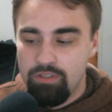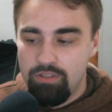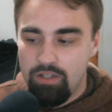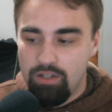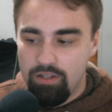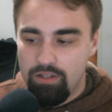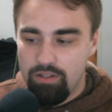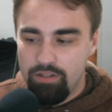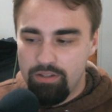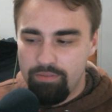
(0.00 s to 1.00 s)

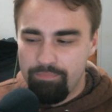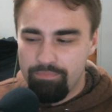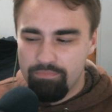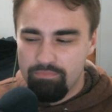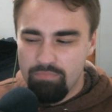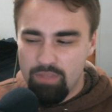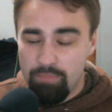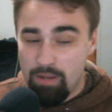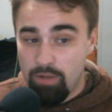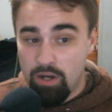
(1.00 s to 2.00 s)

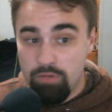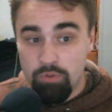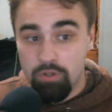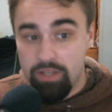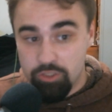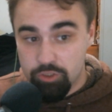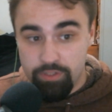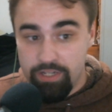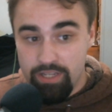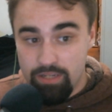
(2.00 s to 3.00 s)
my body will
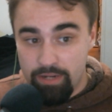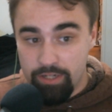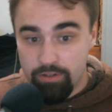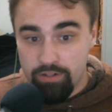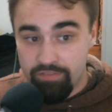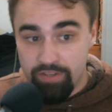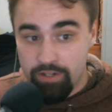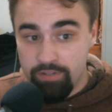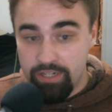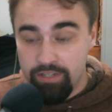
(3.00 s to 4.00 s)
excrete it in my urine if I
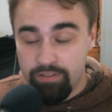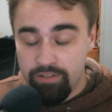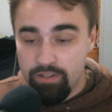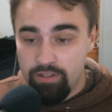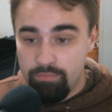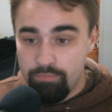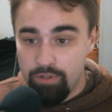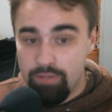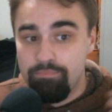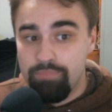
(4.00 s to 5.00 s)
don't need it,
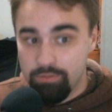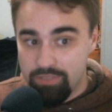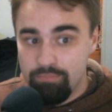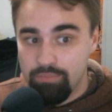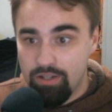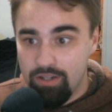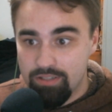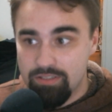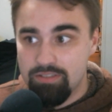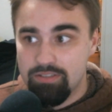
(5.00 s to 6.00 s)
but building
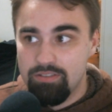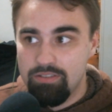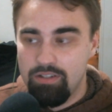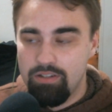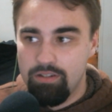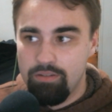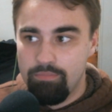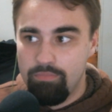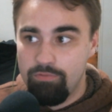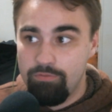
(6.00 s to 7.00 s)
blocks
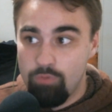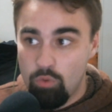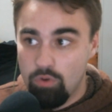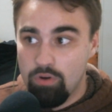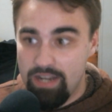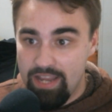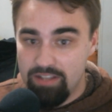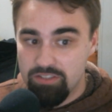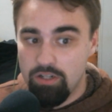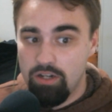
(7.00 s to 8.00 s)
for
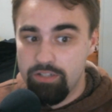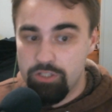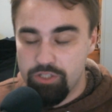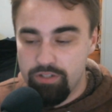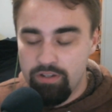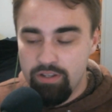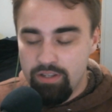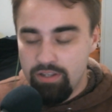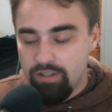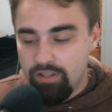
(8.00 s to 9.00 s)
enhanced cognition.
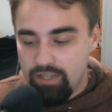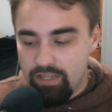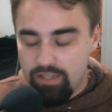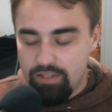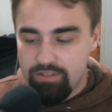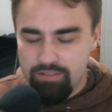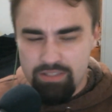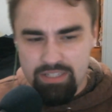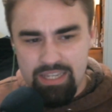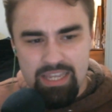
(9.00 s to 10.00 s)
And
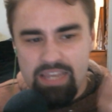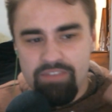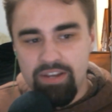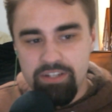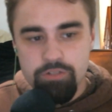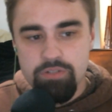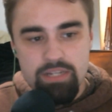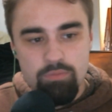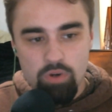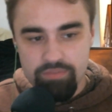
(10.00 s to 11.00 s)
if I do
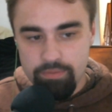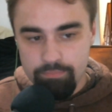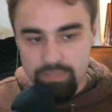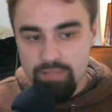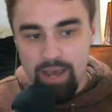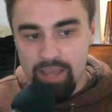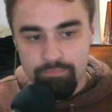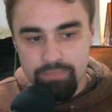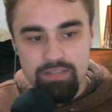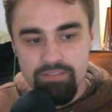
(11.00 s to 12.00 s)
need more
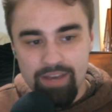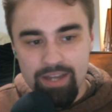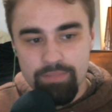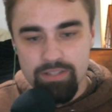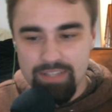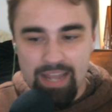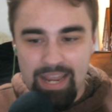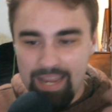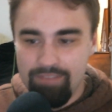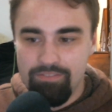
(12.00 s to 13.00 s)
B vitamins,
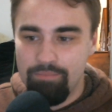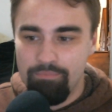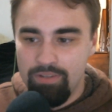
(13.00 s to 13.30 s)
I have them.